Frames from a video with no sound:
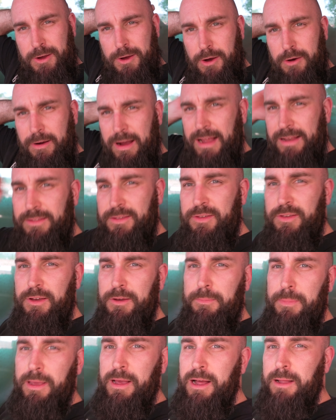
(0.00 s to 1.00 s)
Alright,
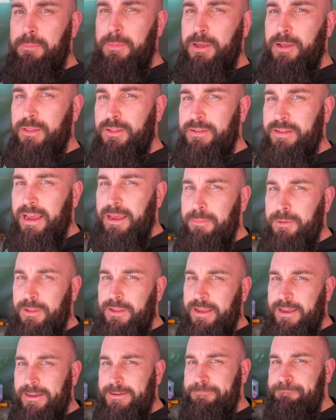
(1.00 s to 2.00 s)
so behind me on the table
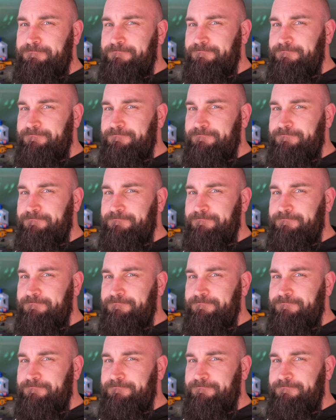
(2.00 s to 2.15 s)
here